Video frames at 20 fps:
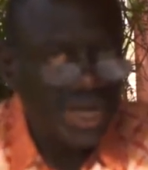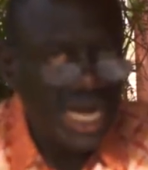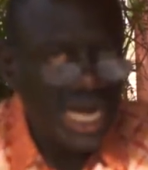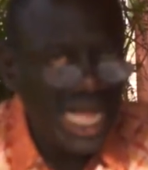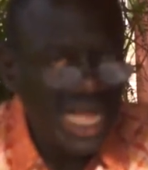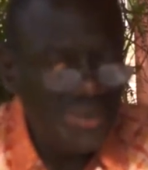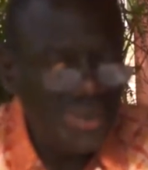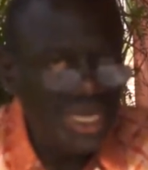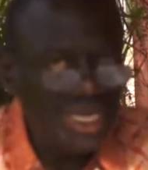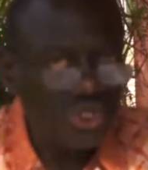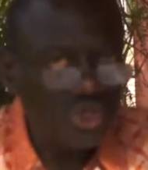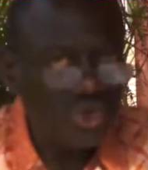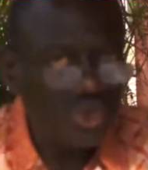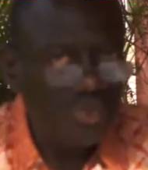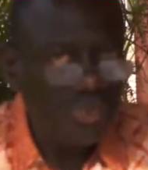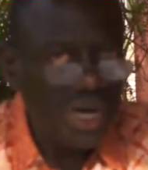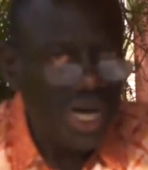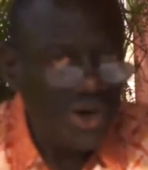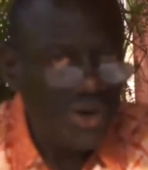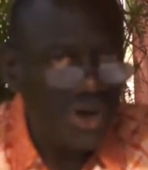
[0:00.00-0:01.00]
coming to
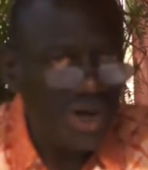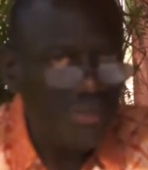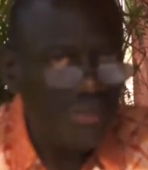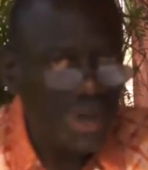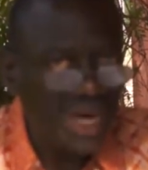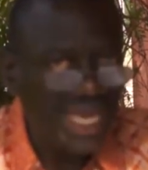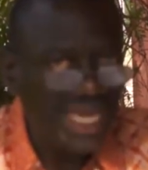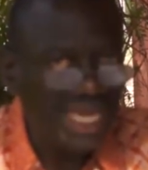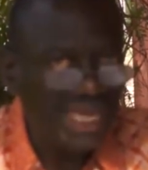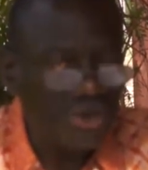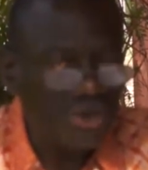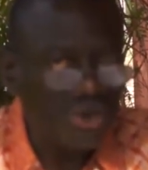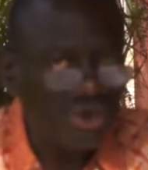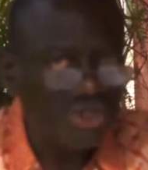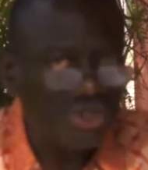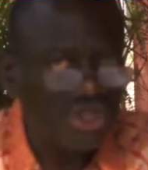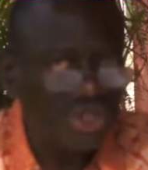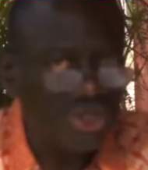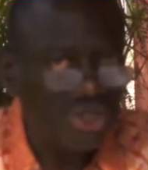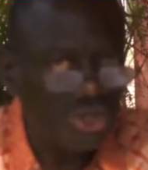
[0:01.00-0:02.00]
power by
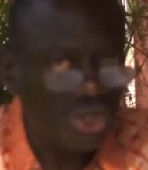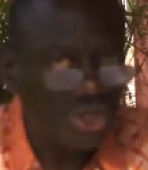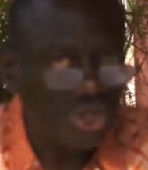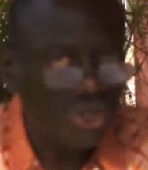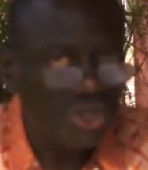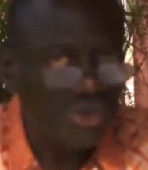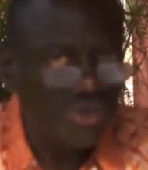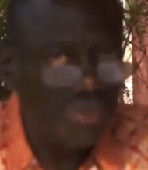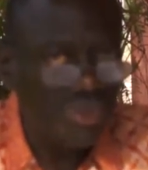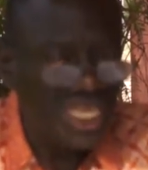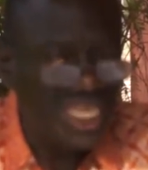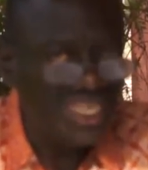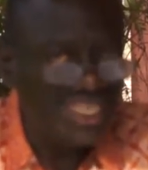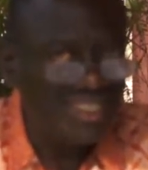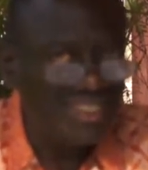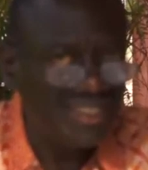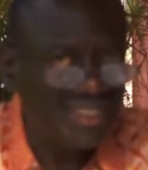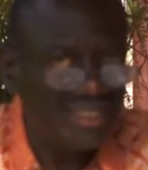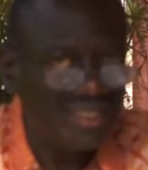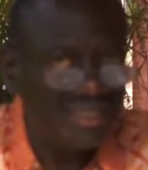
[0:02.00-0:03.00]
unconstitutional
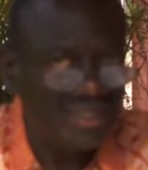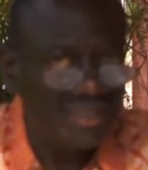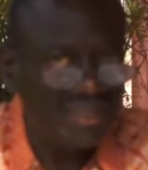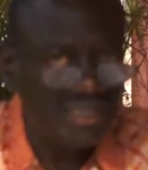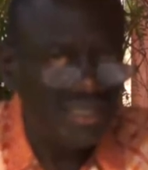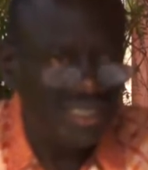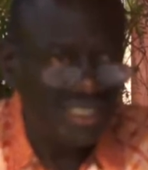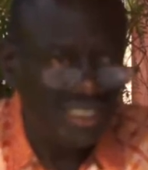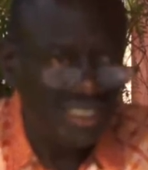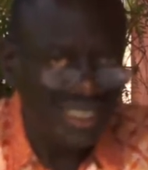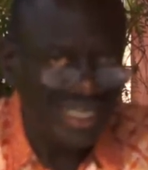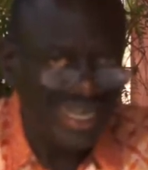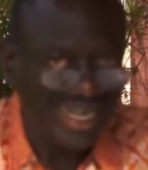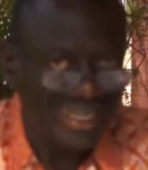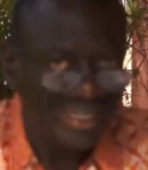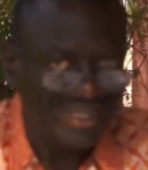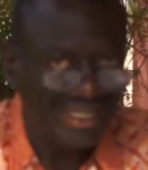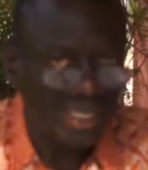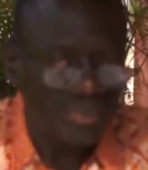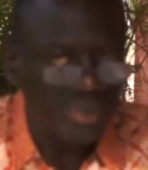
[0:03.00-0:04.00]
means is
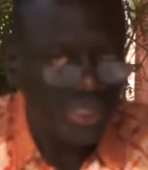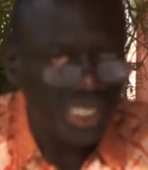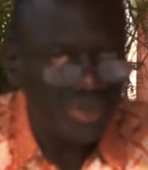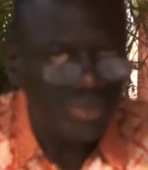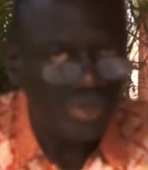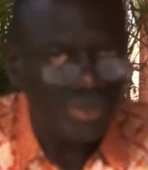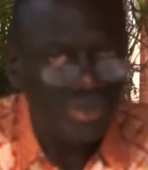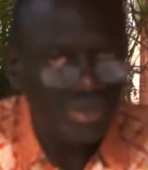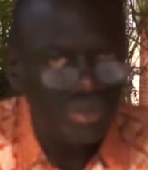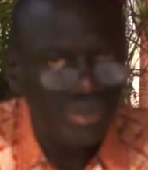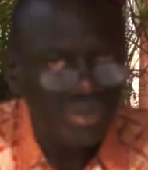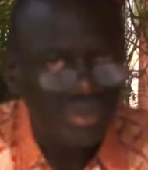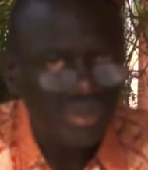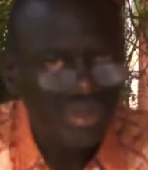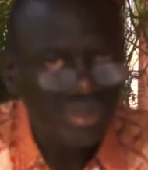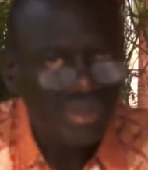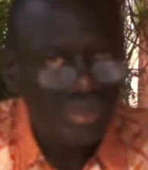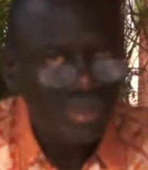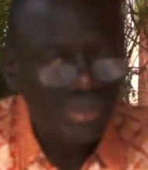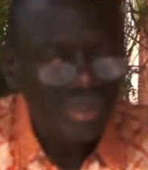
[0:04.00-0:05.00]
unacceptable
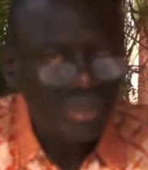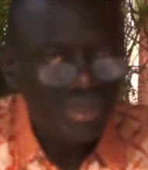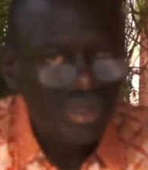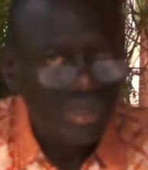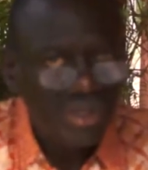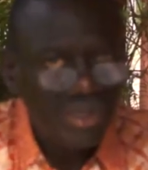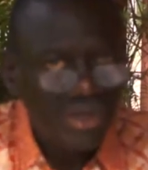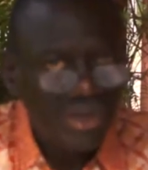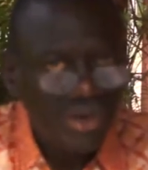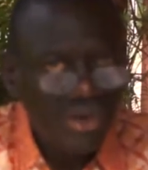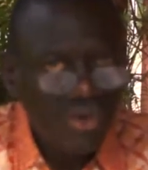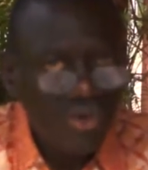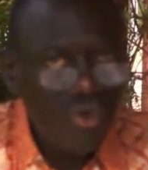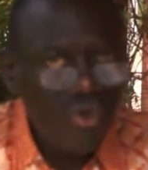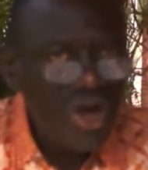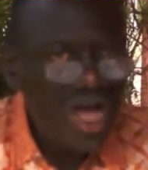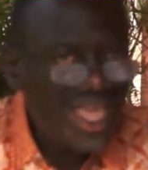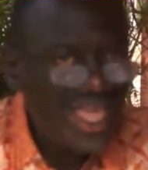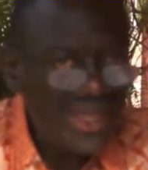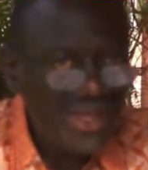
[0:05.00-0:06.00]

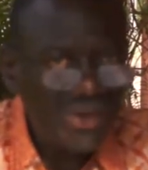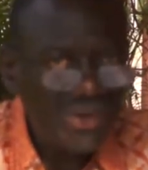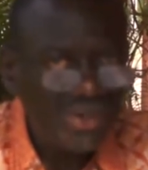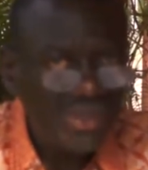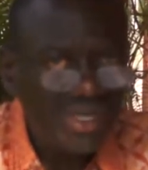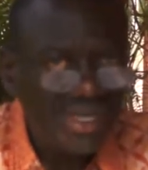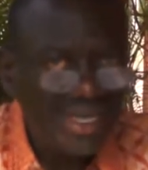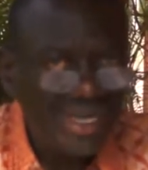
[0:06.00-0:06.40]
while